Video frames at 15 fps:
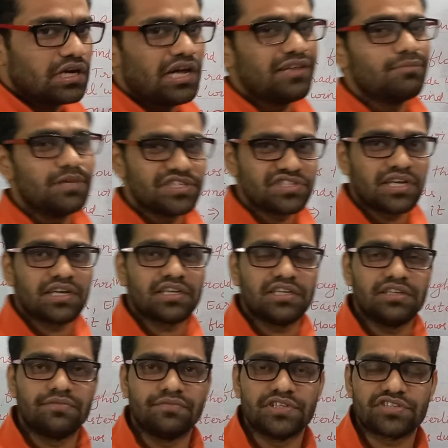Kal Baisakhi
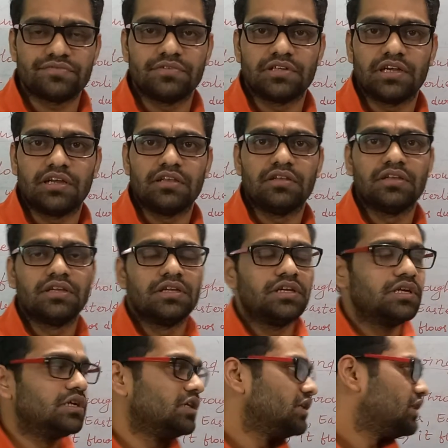in West Bengal,
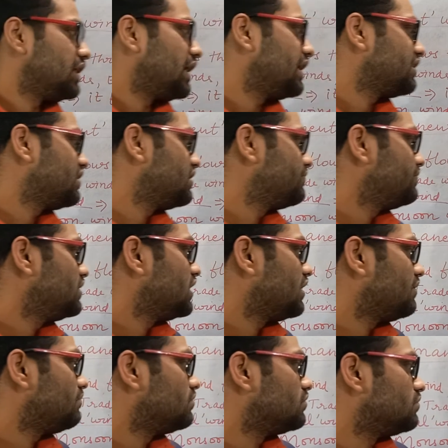and then we
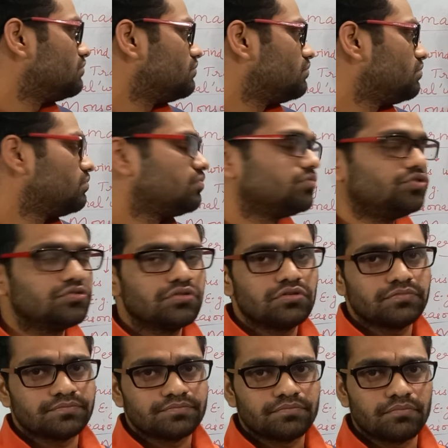have
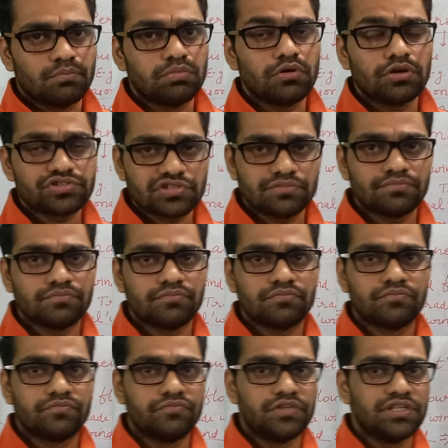blossom
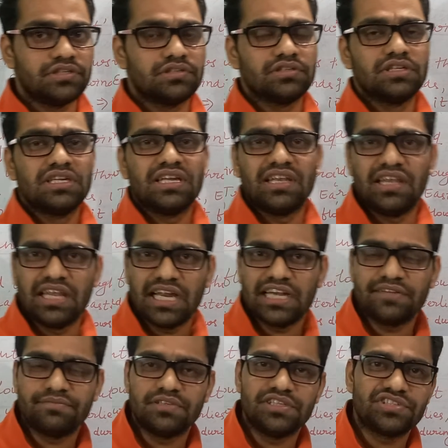wind,
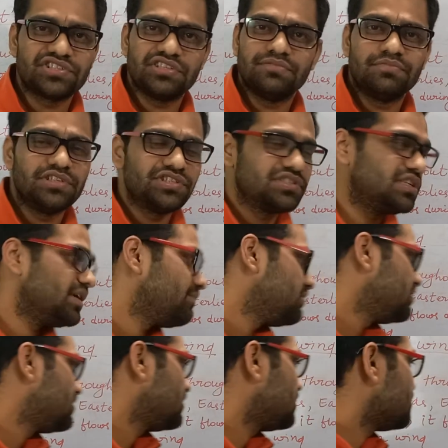land breeze, sea breeze,
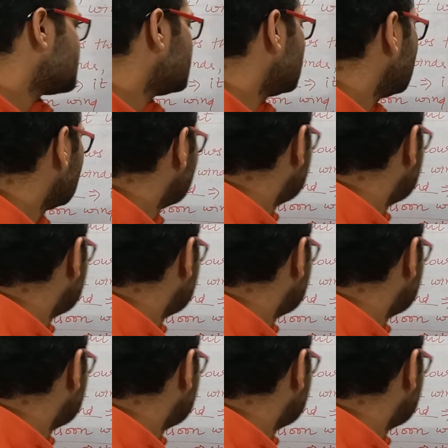everything is there.